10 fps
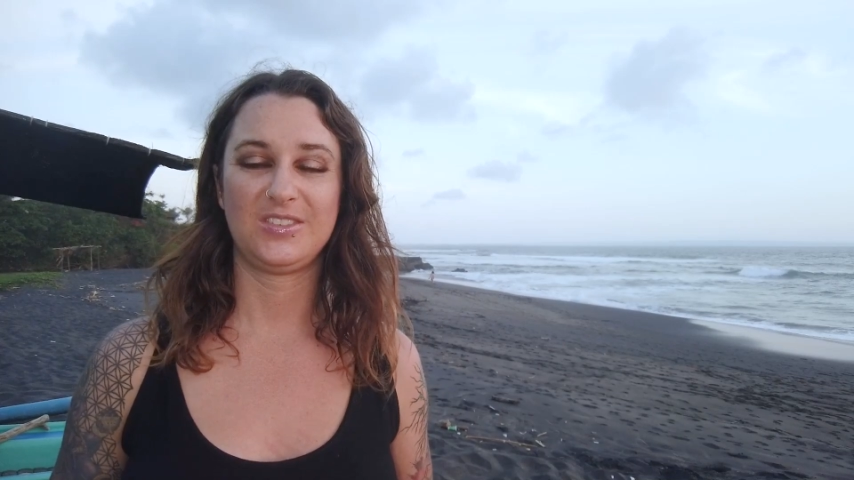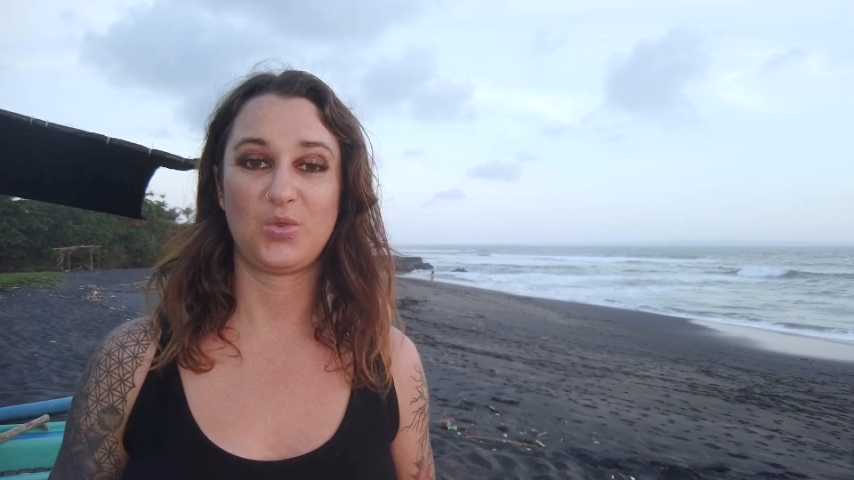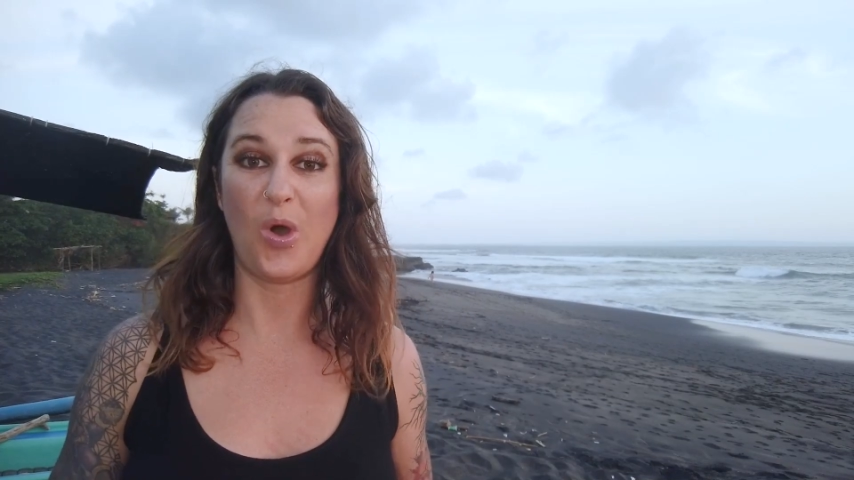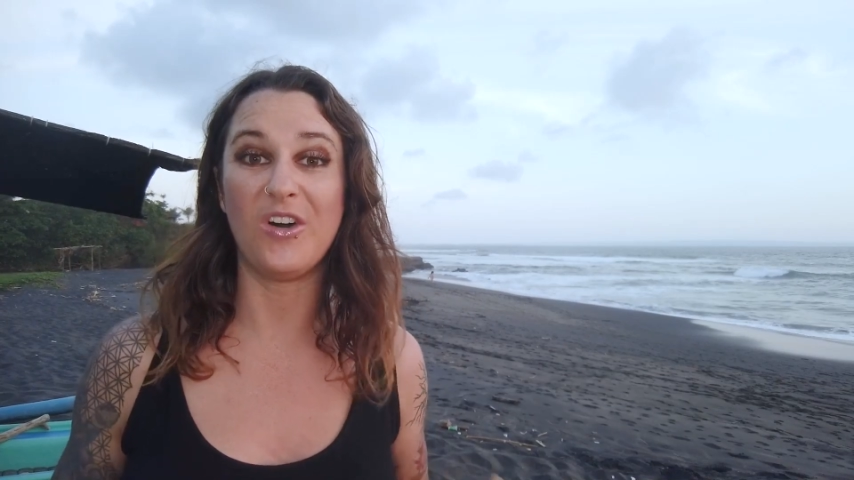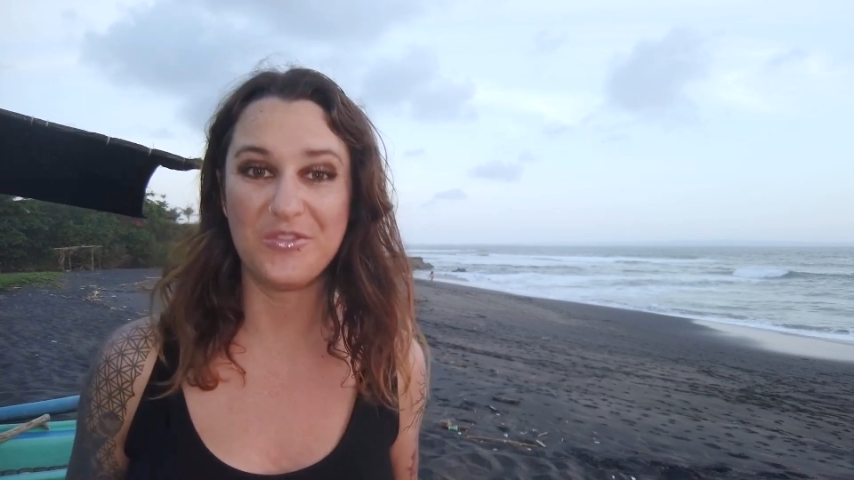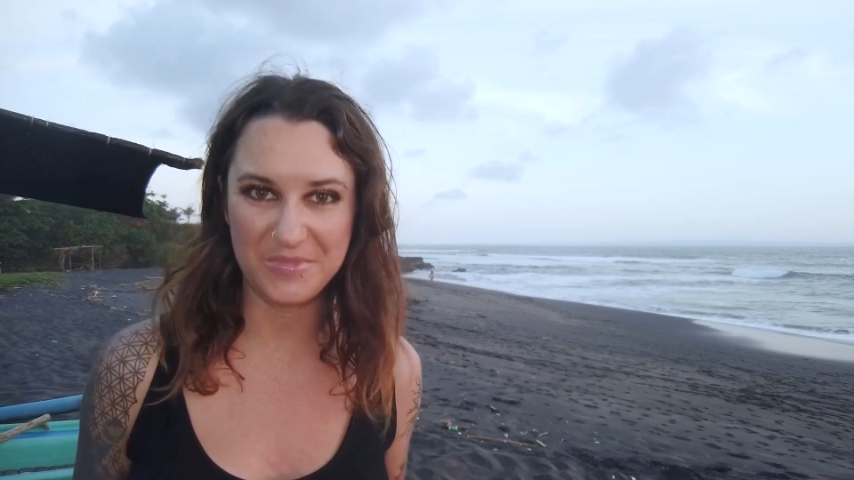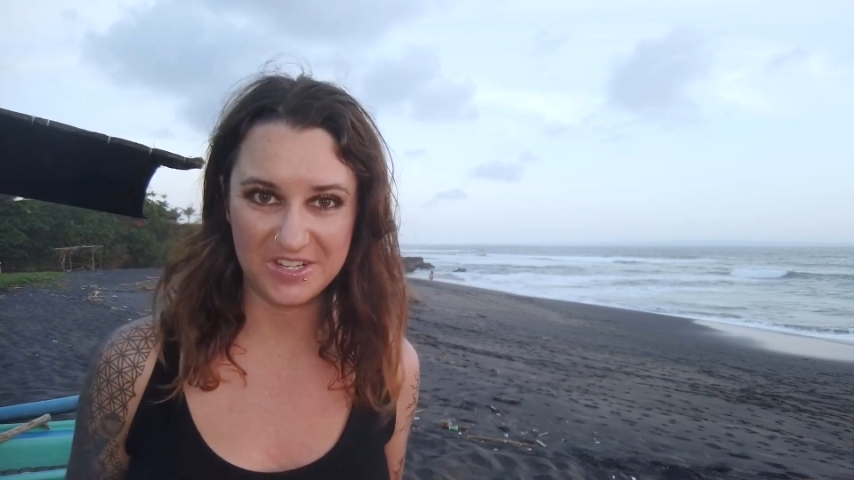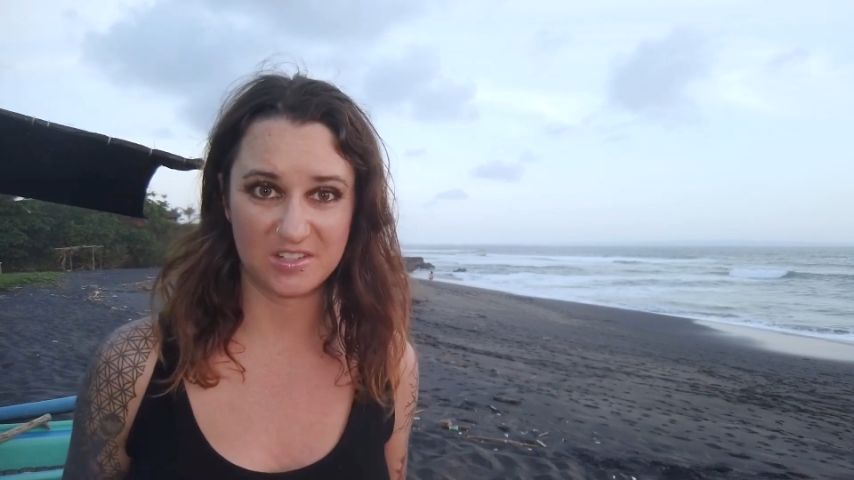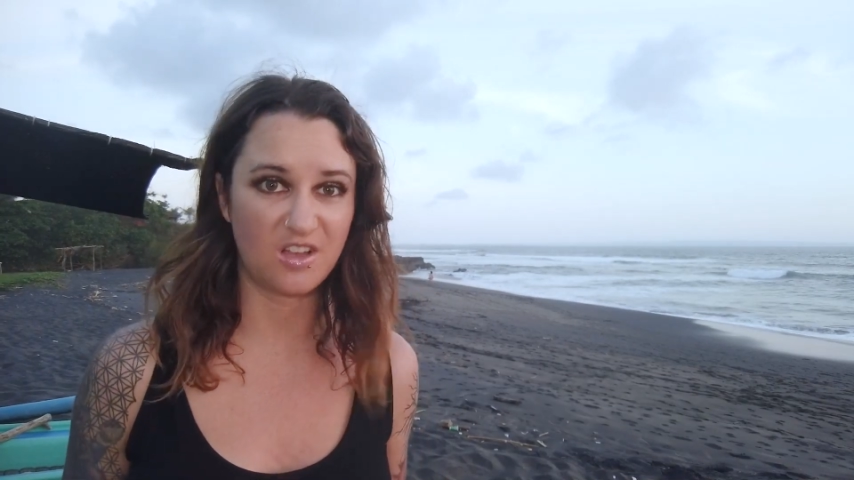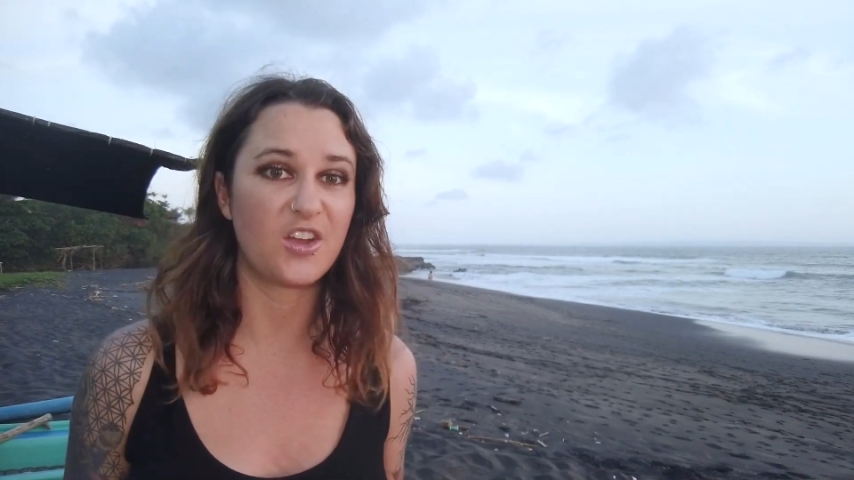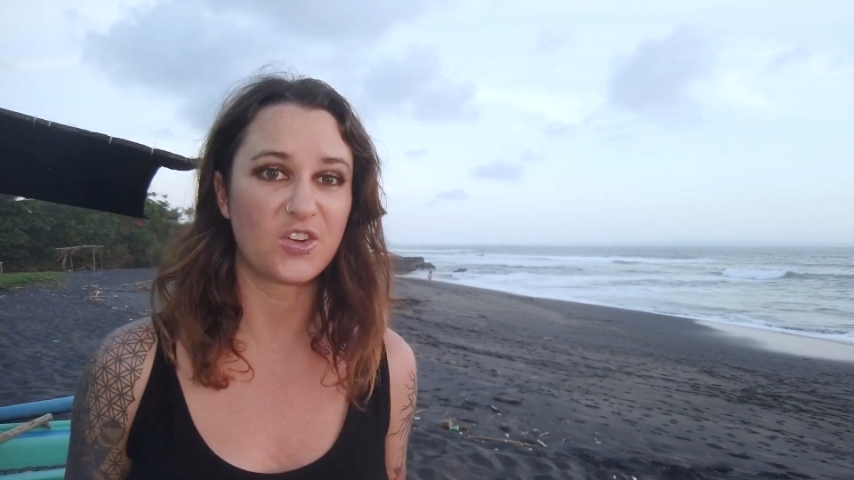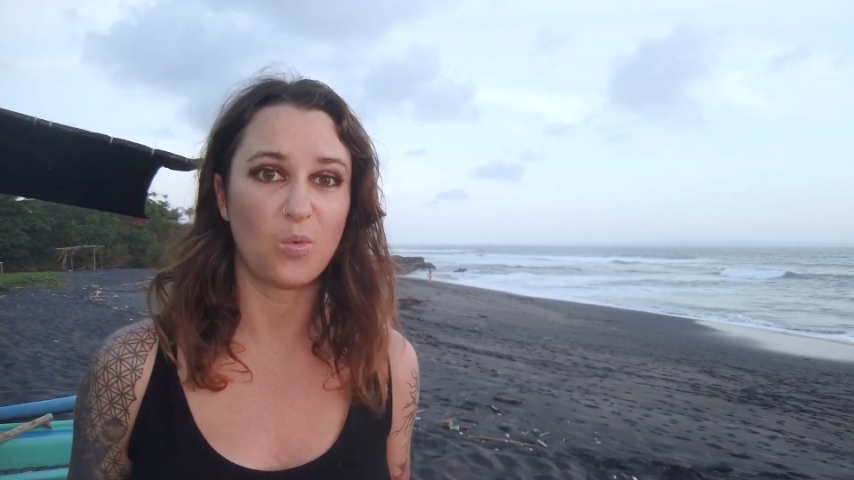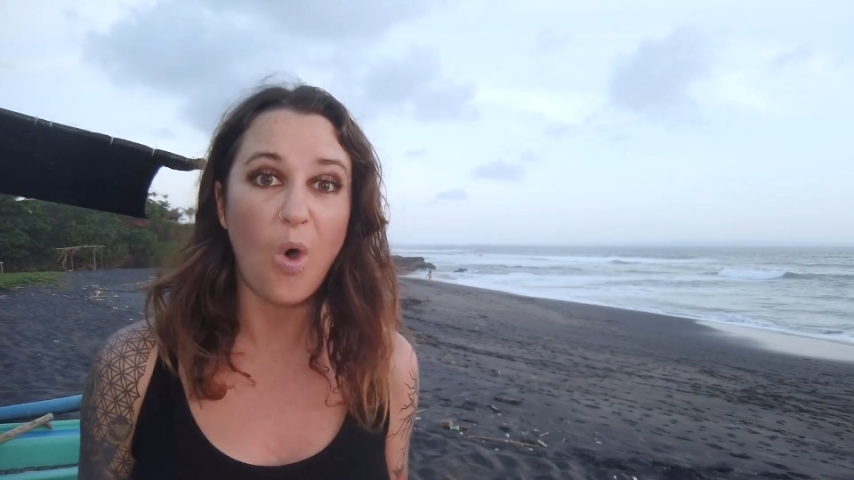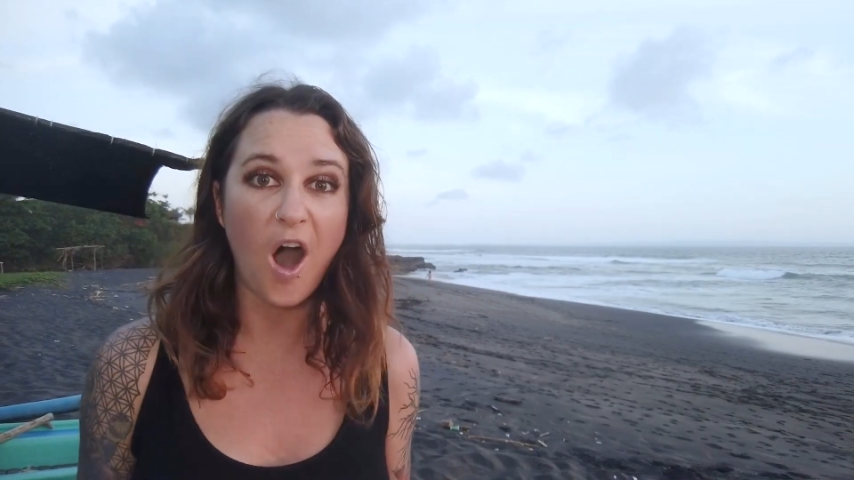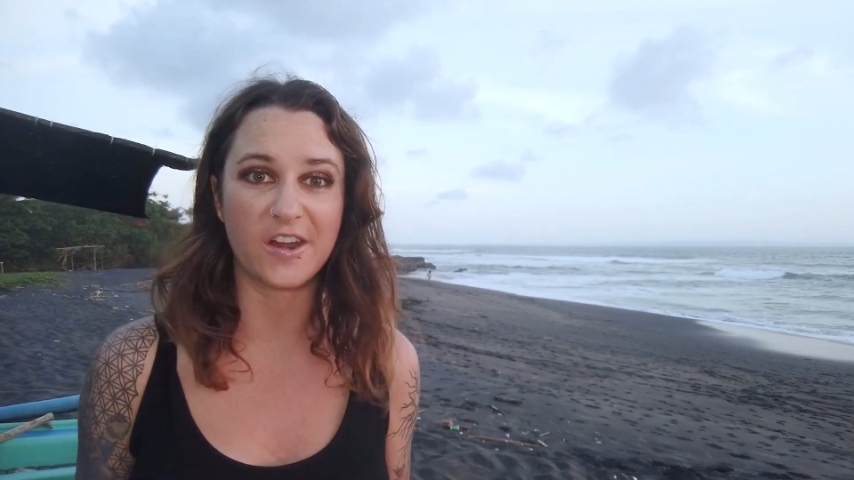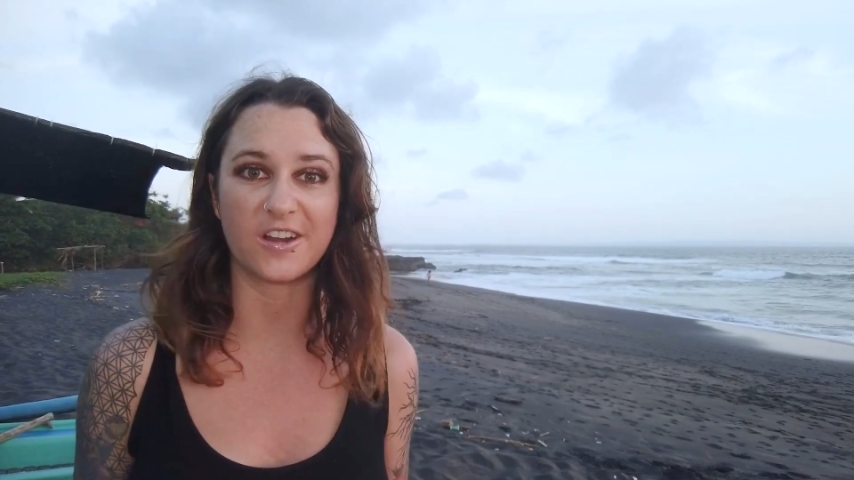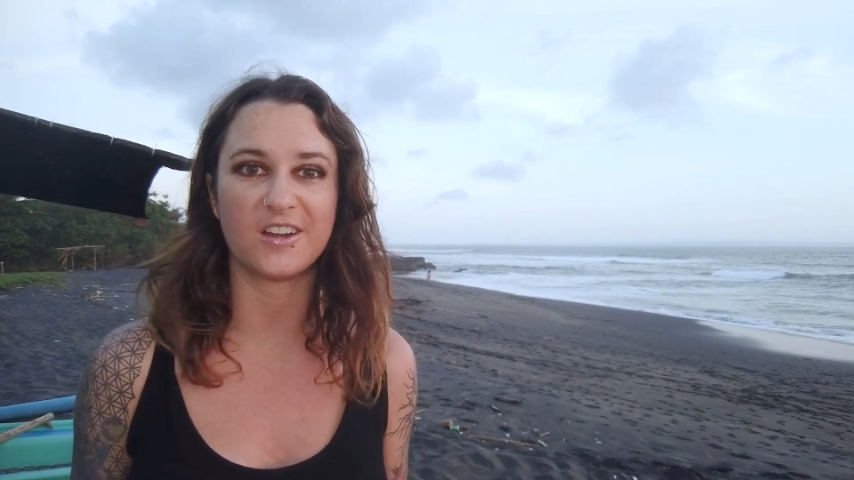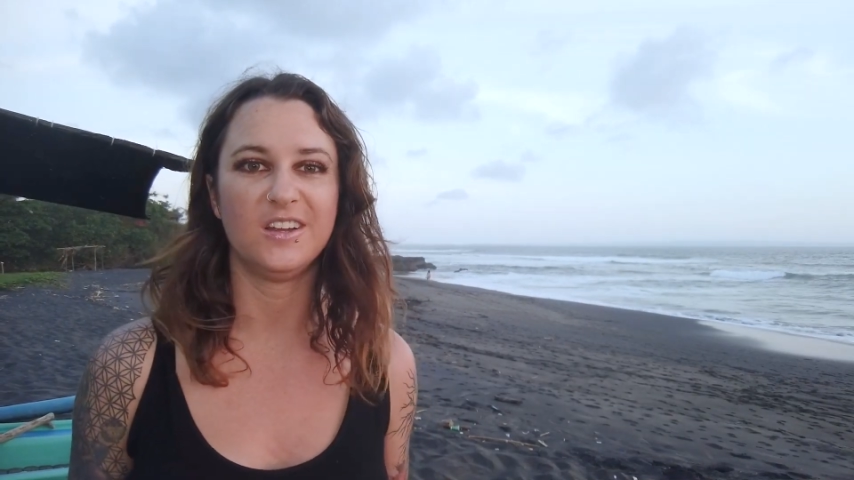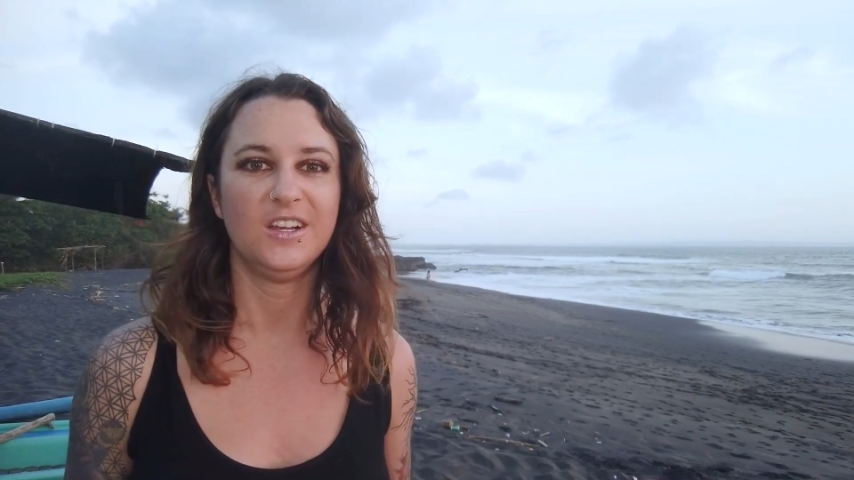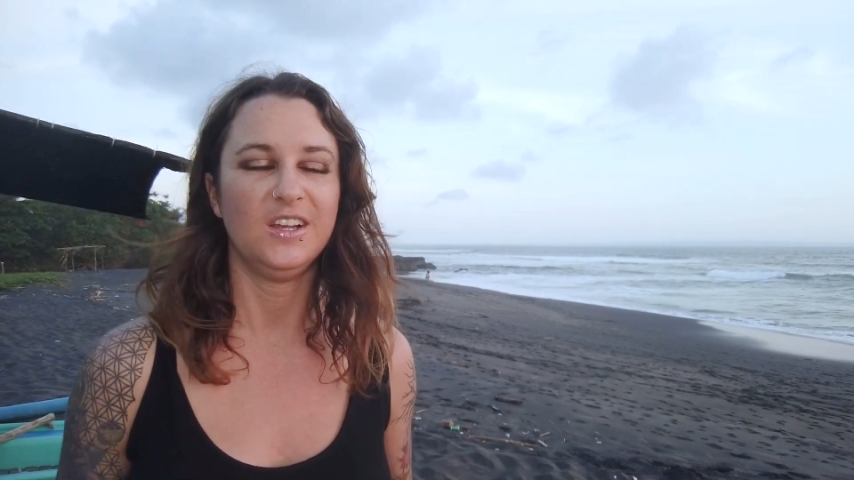12 meters underwater.